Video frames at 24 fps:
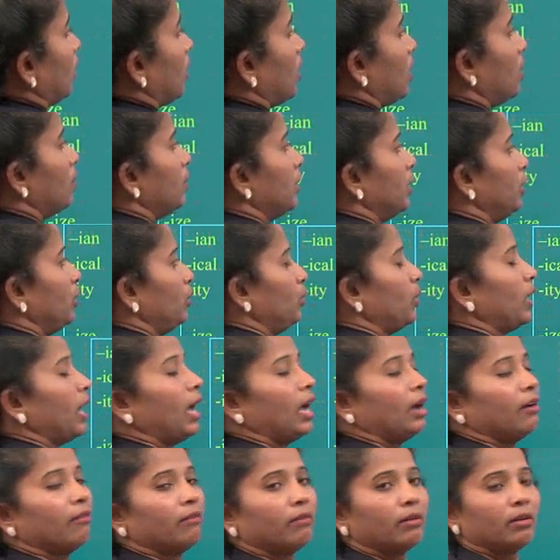how many you
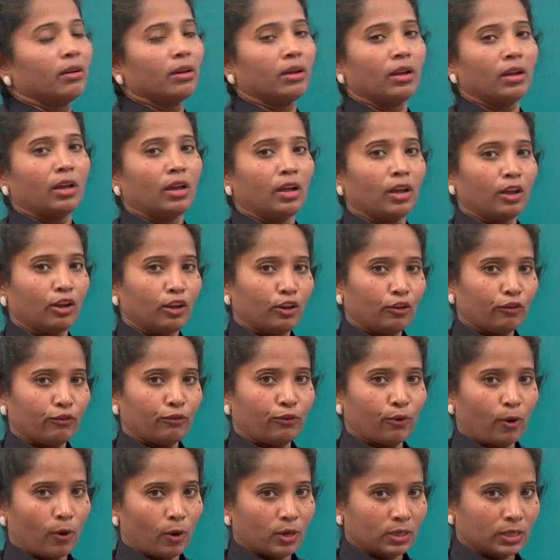have?
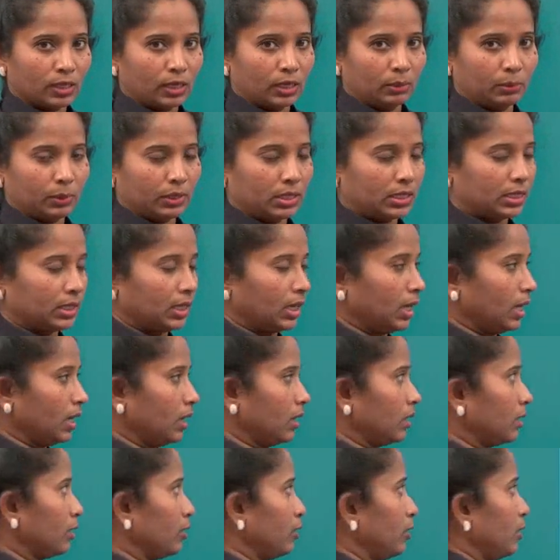4 syllables
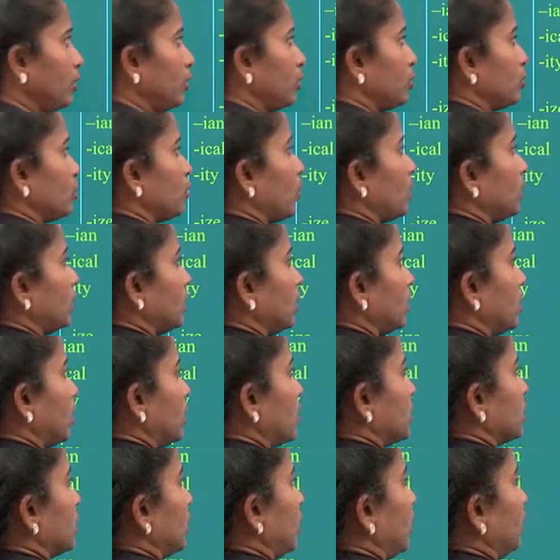again. So on the
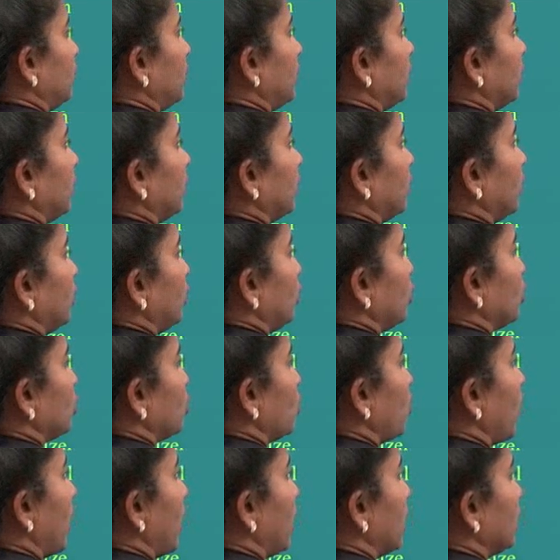third syllable. So
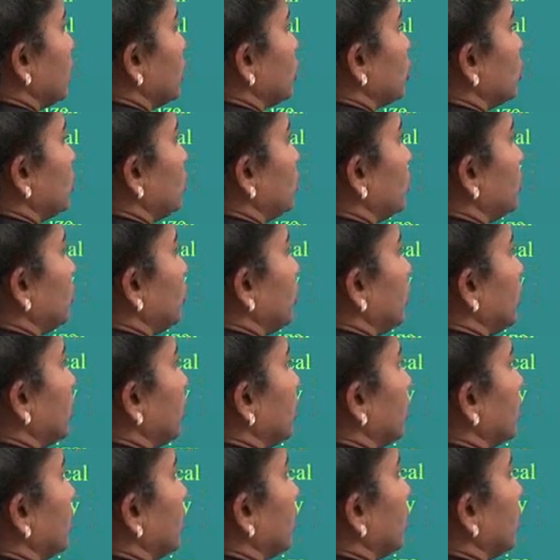1, 2, 3.